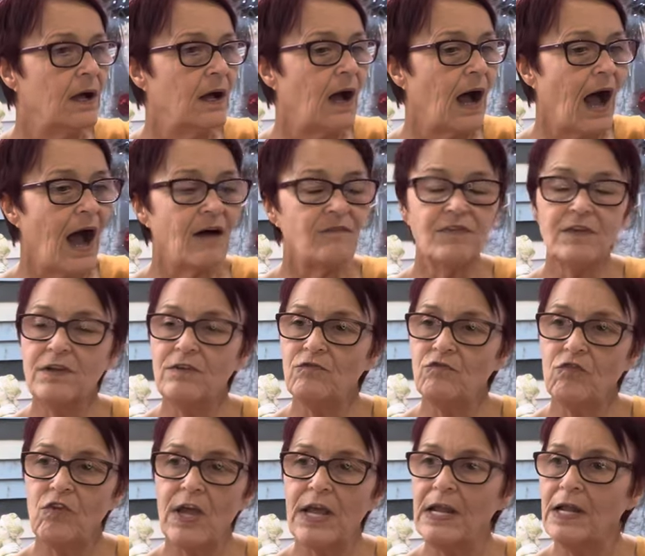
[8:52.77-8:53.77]
haven't
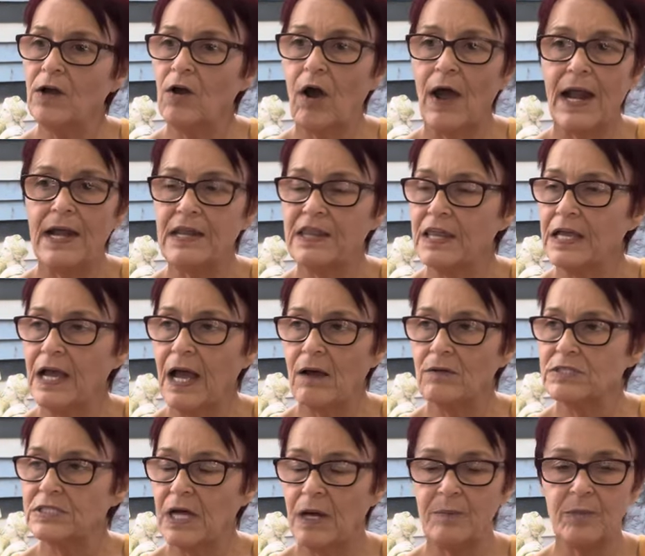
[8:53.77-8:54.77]
really got anything
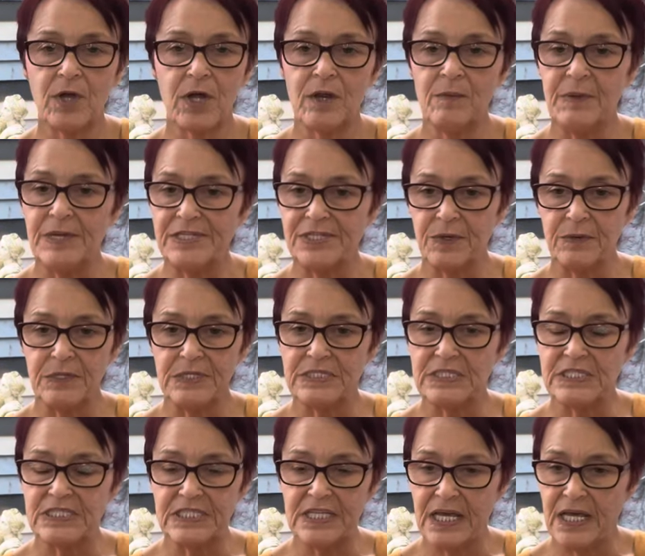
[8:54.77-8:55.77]
else that I'm going to be doing
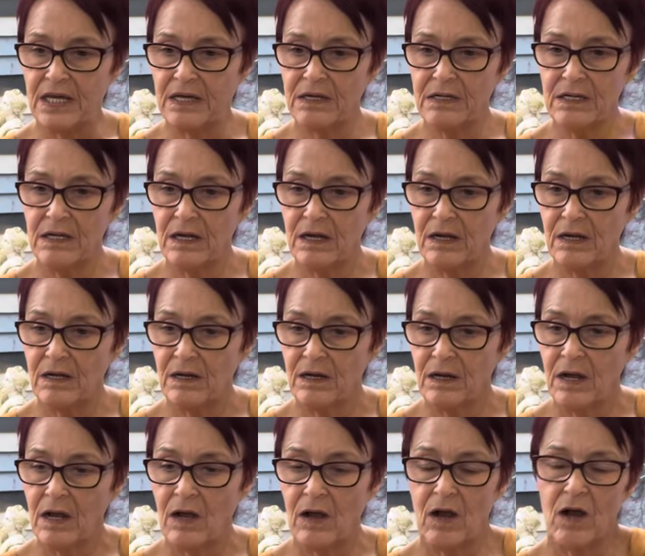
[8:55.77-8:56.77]
today
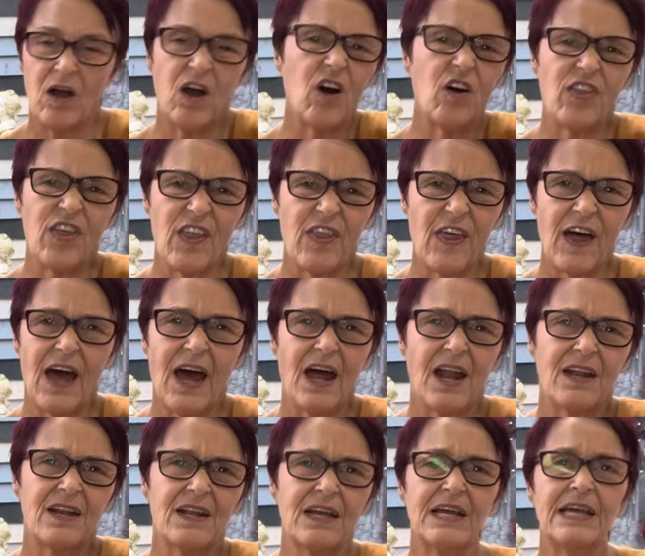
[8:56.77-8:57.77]
other
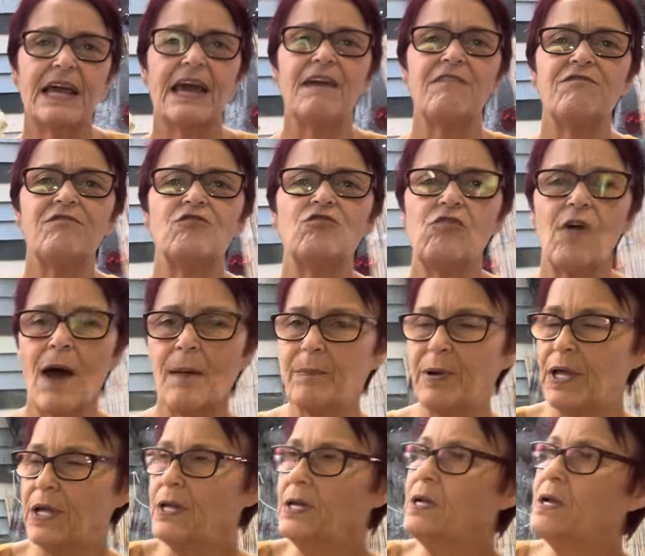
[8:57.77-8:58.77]
than gift
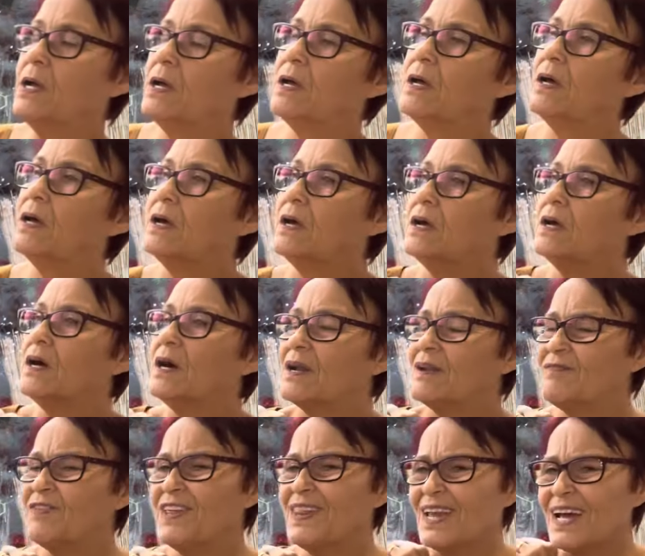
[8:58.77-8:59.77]
wrapping. And I
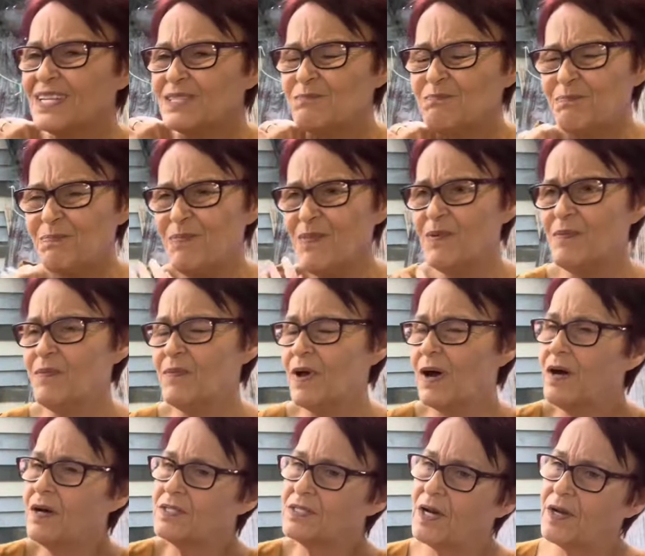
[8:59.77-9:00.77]
think that's,
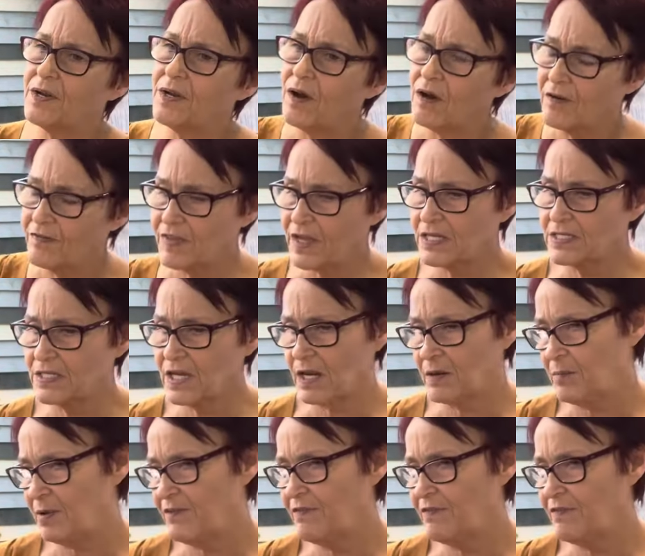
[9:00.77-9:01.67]
I don't know if that's going to be